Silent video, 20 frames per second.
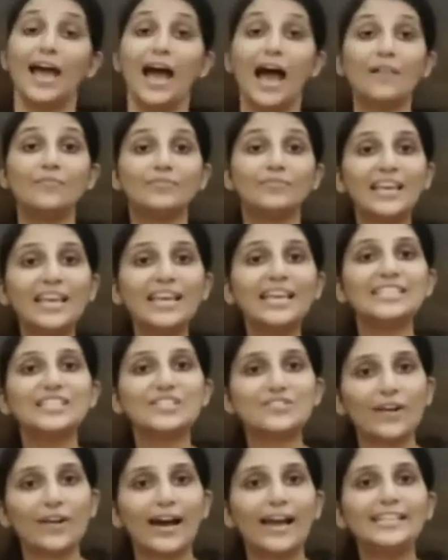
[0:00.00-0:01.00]
and these
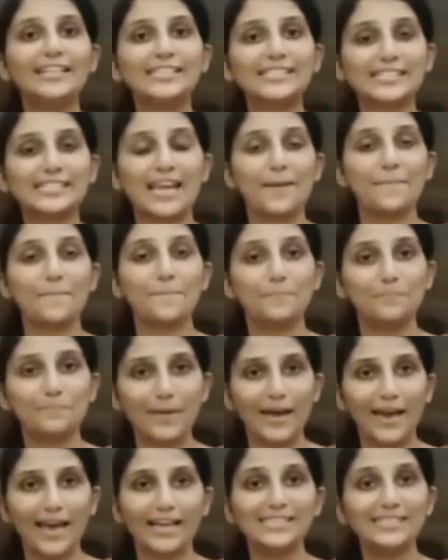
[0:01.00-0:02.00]
dried stem
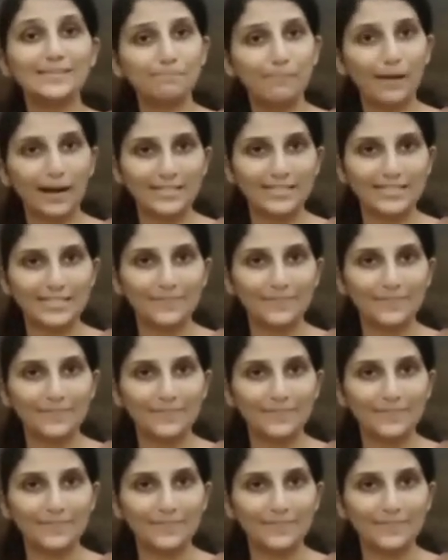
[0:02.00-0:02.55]
bears buds.